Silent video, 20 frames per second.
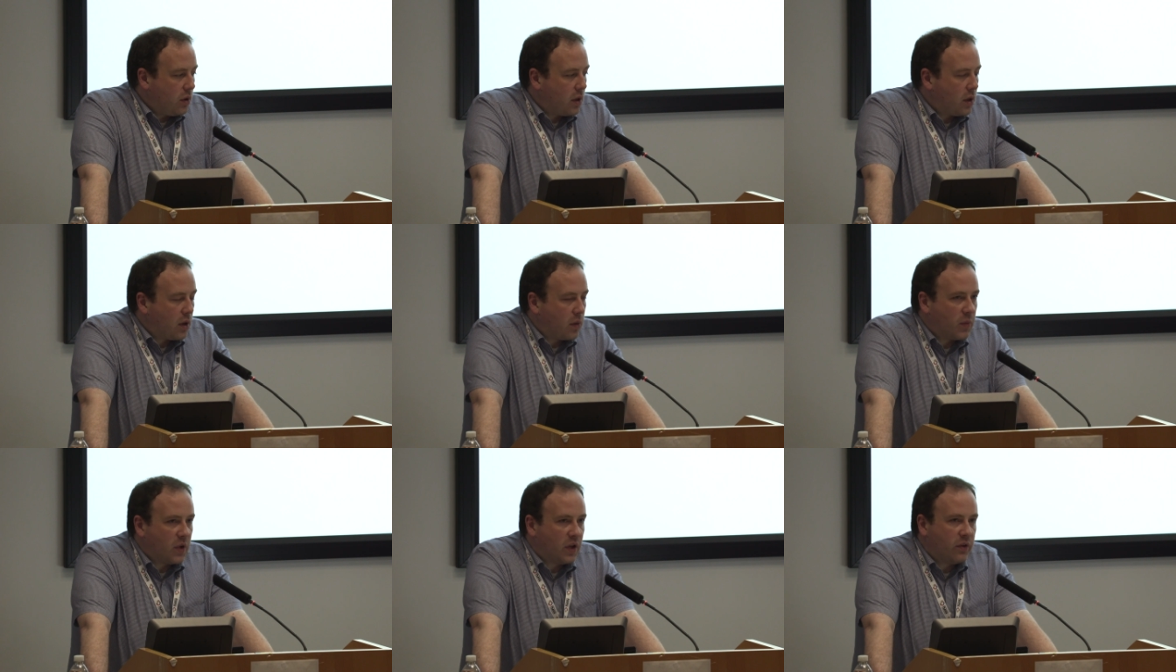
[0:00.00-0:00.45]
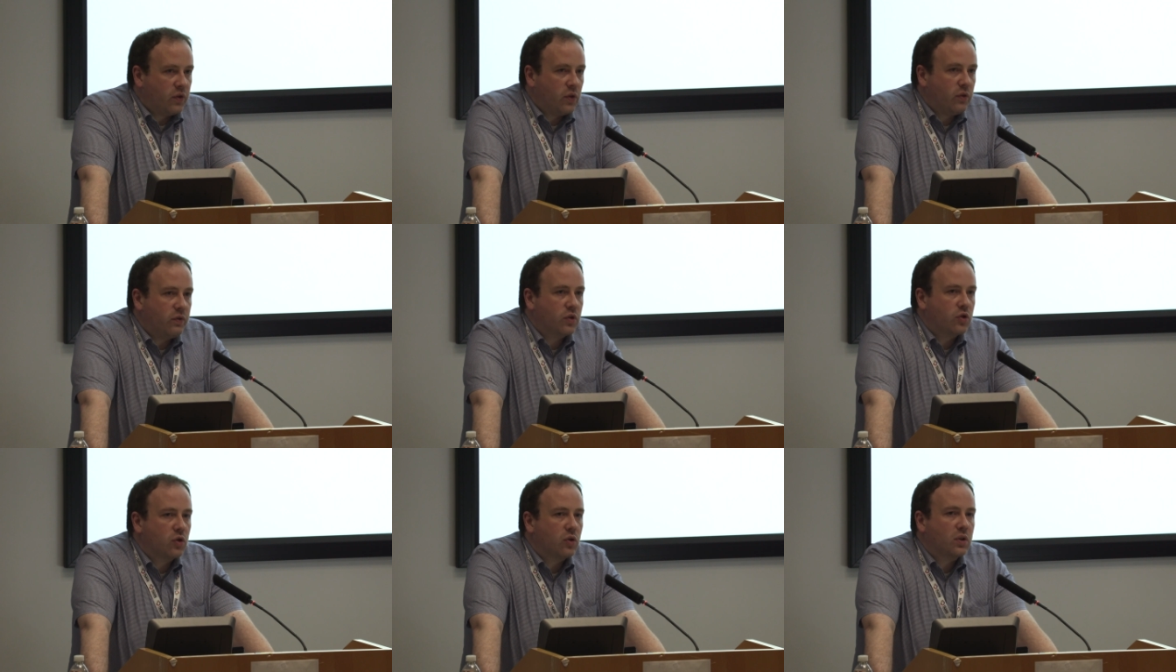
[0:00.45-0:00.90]
If you
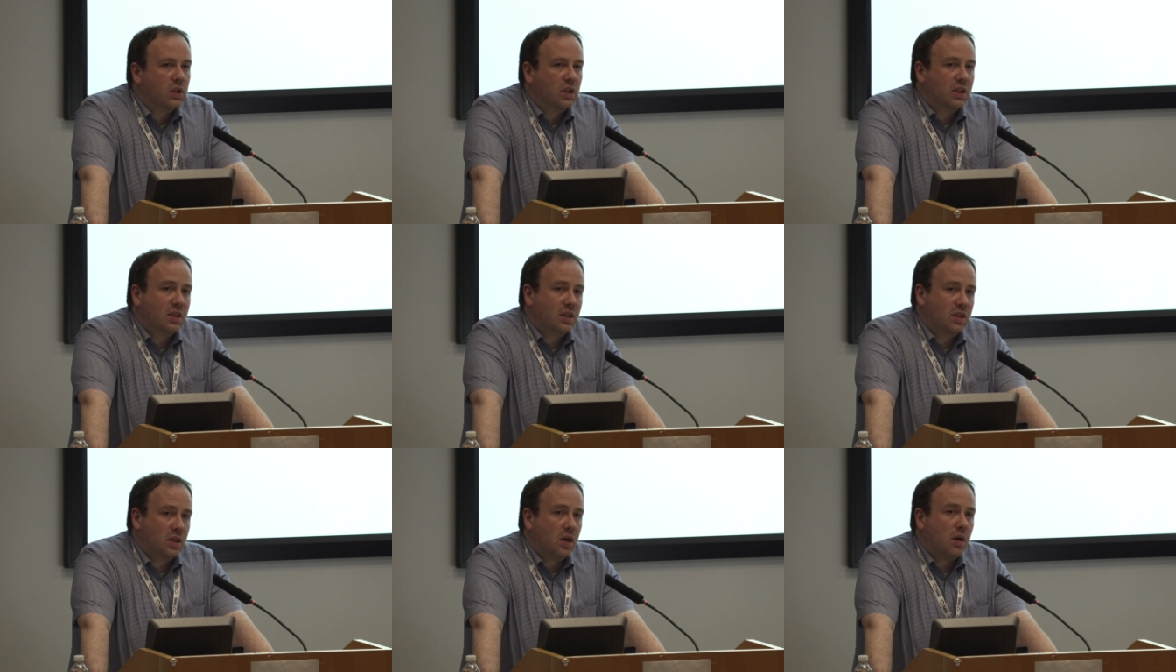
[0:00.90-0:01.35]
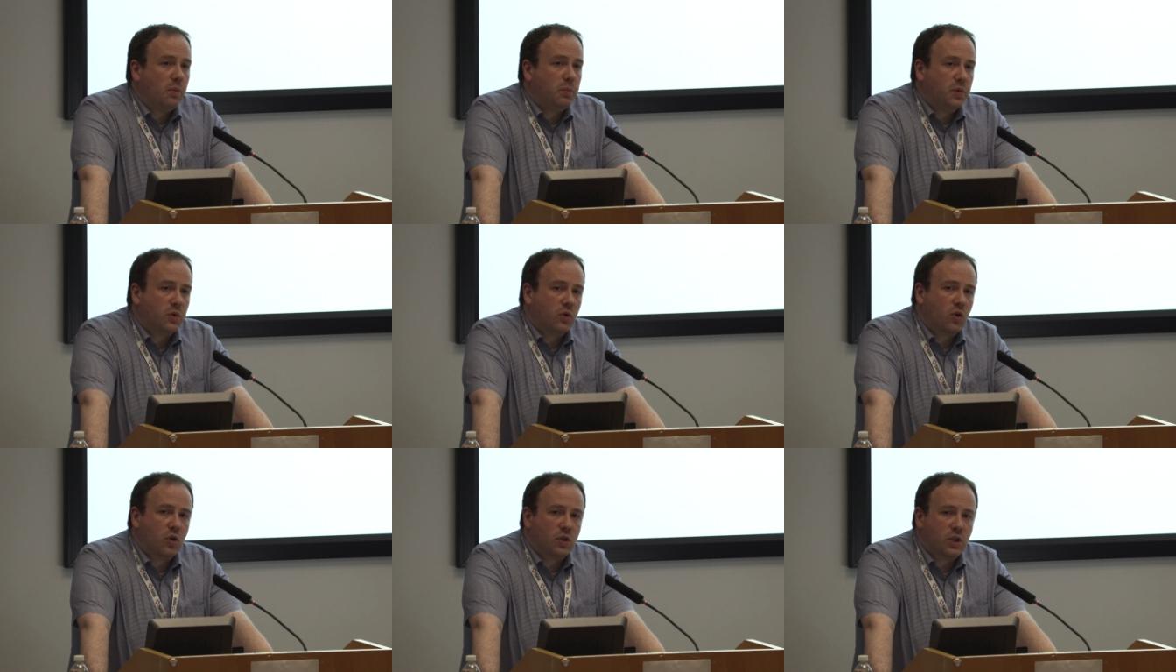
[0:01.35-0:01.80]
have a drug that's
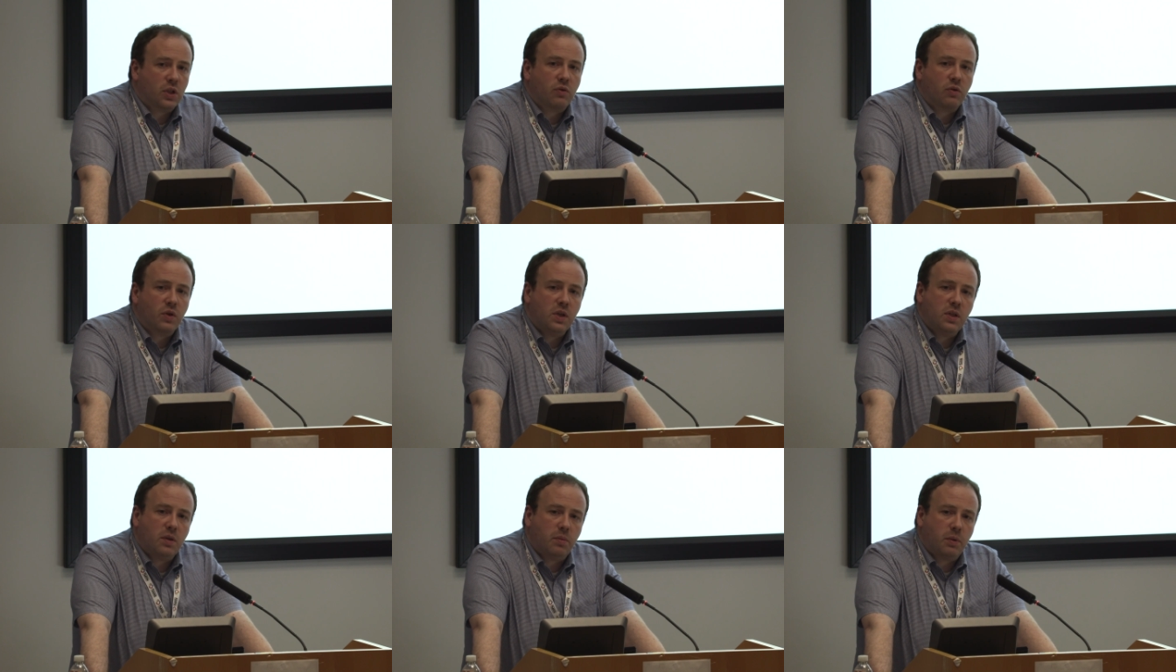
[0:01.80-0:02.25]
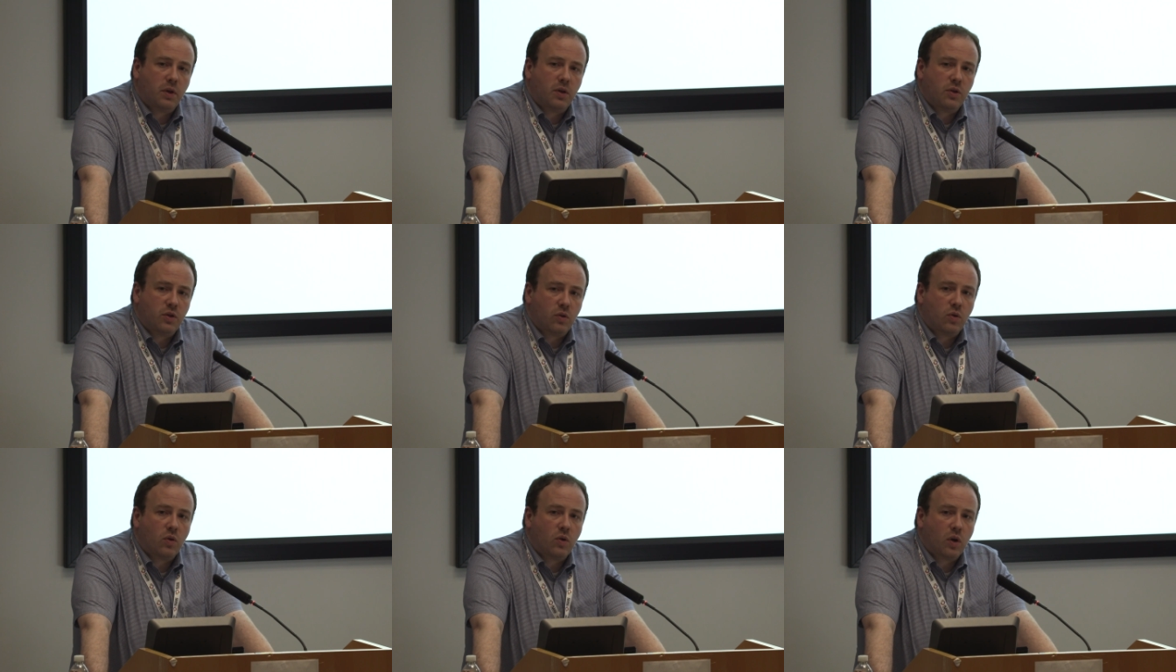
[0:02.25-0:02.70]
stopped or decreased because you no